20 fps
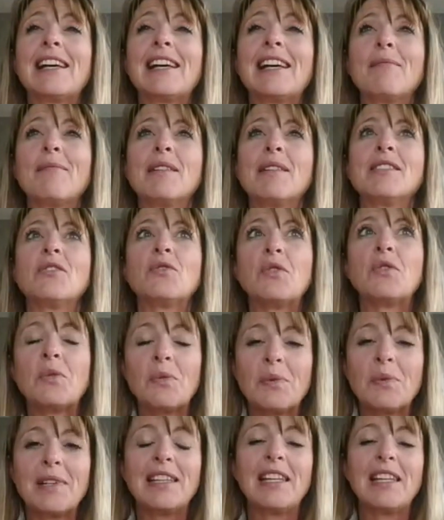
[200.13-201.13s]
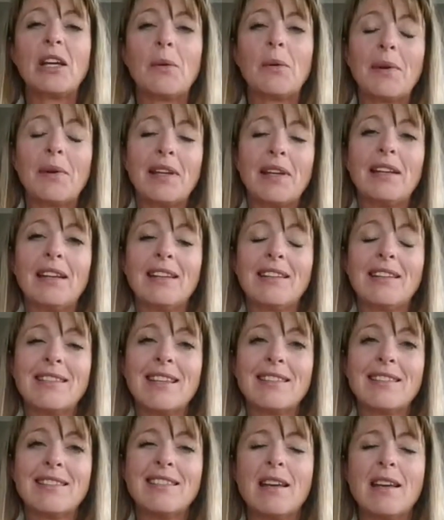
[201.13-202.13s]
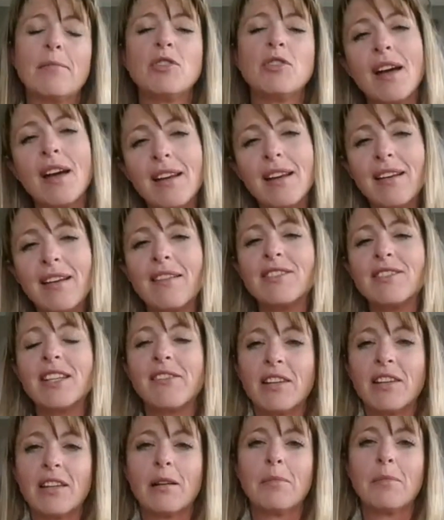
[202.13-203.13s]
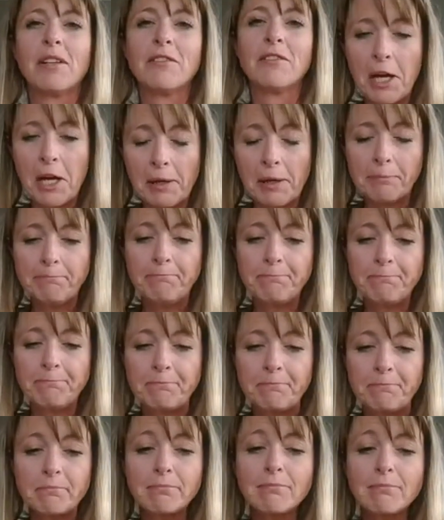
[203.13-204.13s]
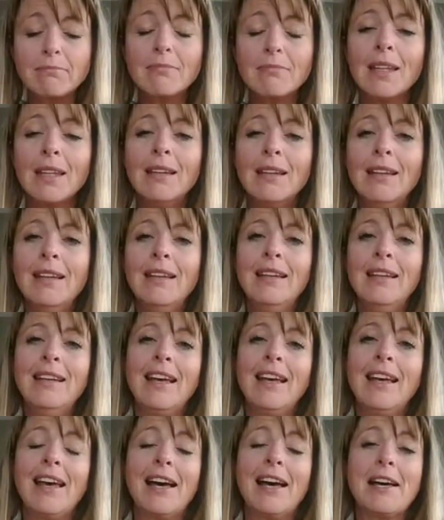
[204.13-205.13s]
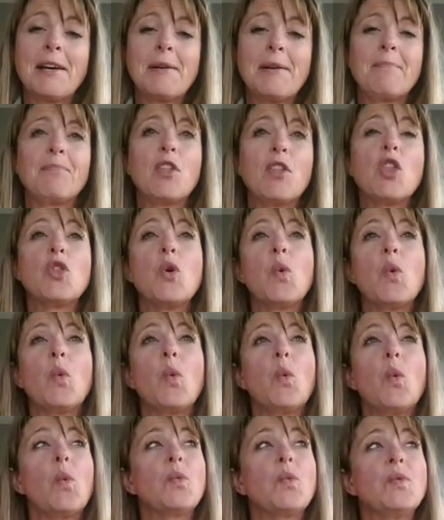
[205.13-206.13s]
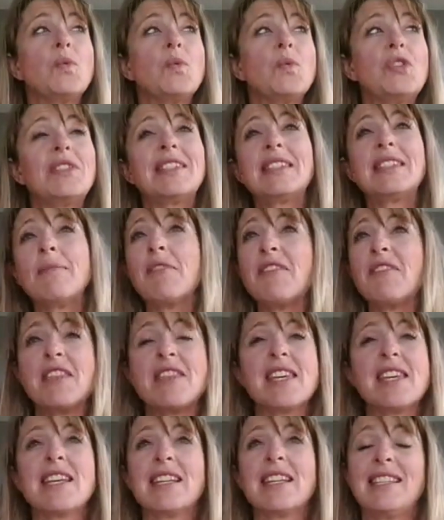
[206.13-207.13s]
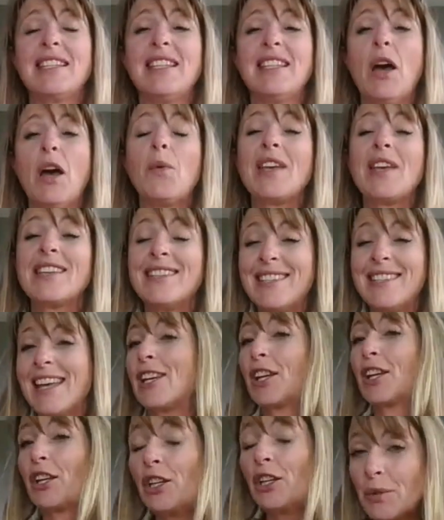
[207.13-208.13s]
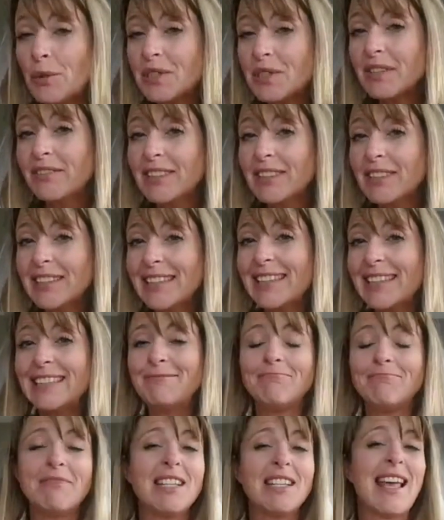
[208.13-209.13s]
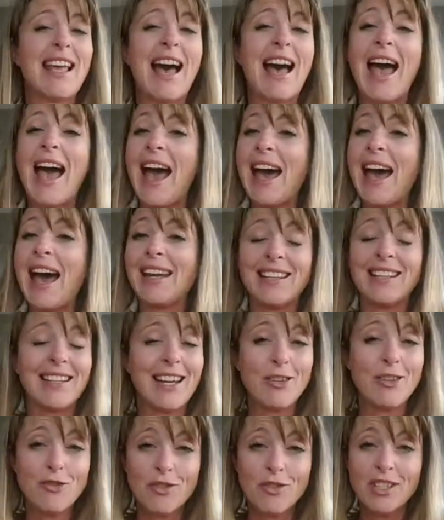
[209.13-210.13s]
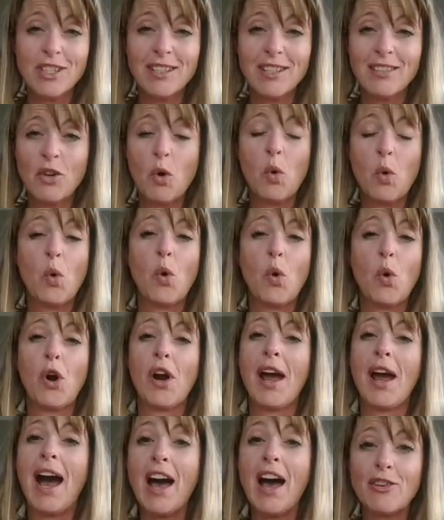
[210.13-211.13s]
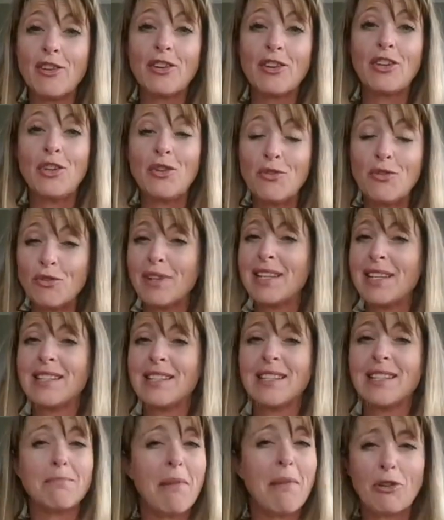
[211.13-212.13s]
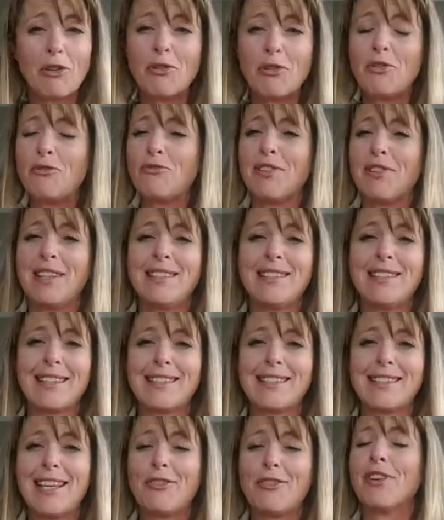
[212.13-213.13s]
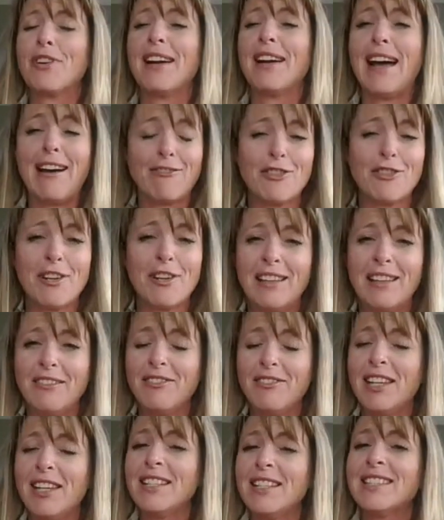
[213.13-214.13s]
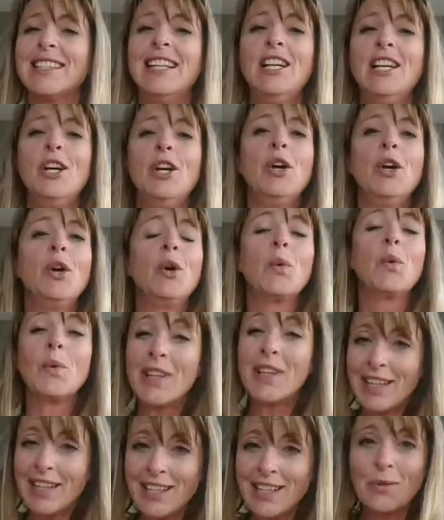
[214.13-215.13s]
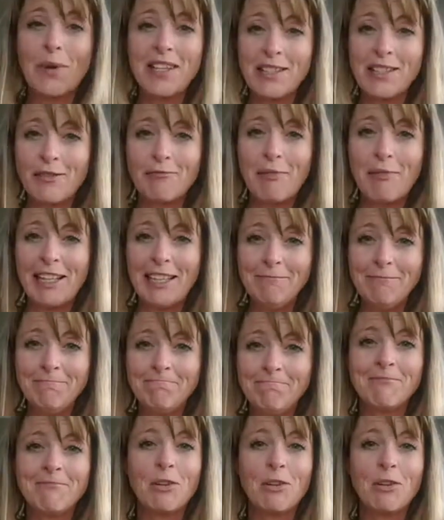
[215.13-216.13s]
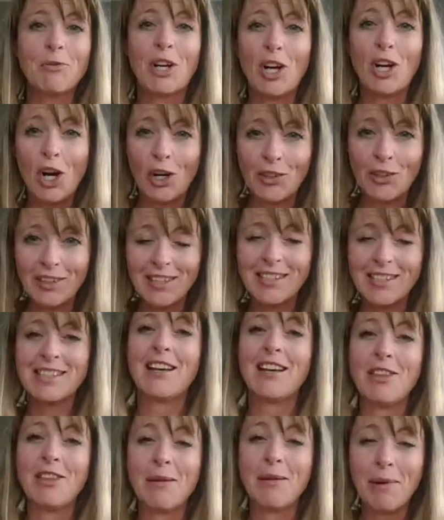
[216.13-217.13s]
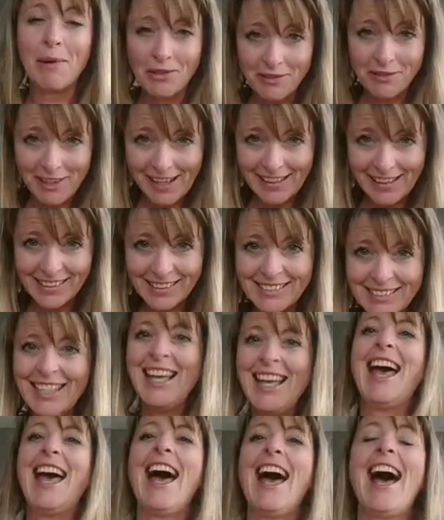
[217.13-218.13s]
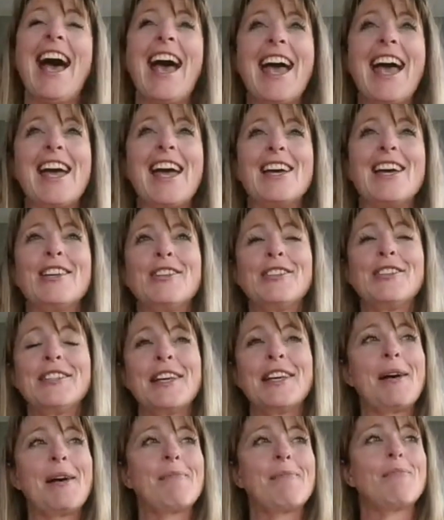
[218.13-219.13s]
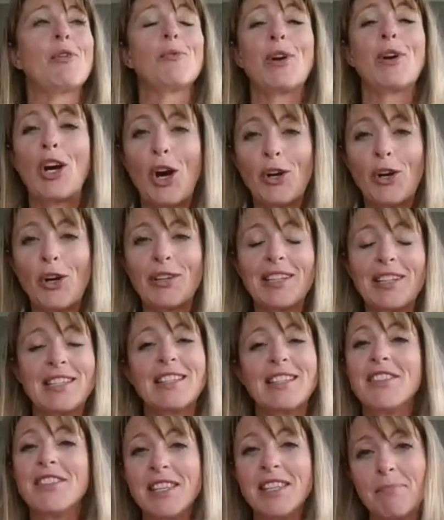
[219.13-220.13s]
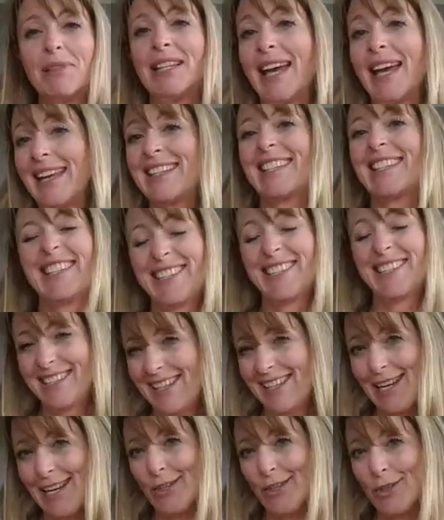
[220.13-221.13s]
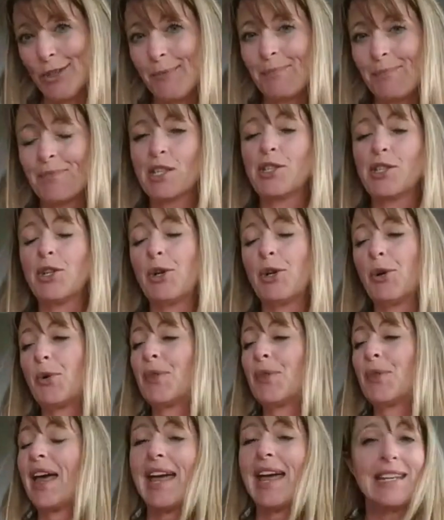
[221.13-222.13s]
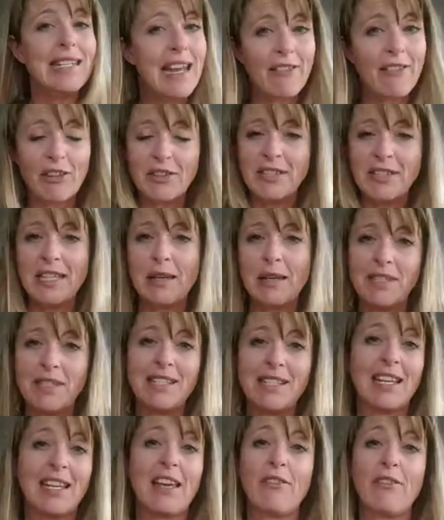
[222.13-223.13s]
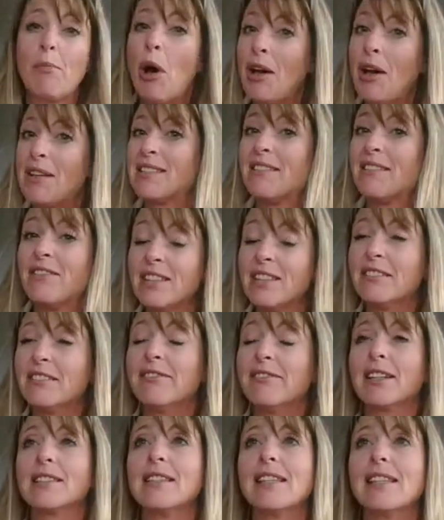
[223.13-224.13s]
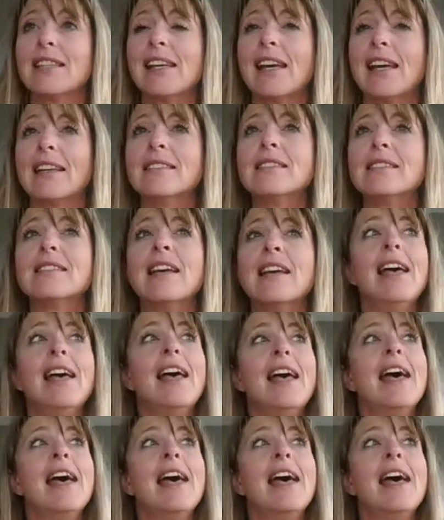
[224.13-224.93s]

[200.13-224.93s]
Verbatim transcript: Um, and so to really go in and assess that damage, you kind of have to give it a little bit of time. Um, the, some of the things that we can say conclusively is adding nitrogen or other nutrients, micronutrients, et cetera after a hail event really is a waste of money, regardless of the amount of hail and um, regardless of the plant stage. So that never seemed to give a positive yield effect at the end.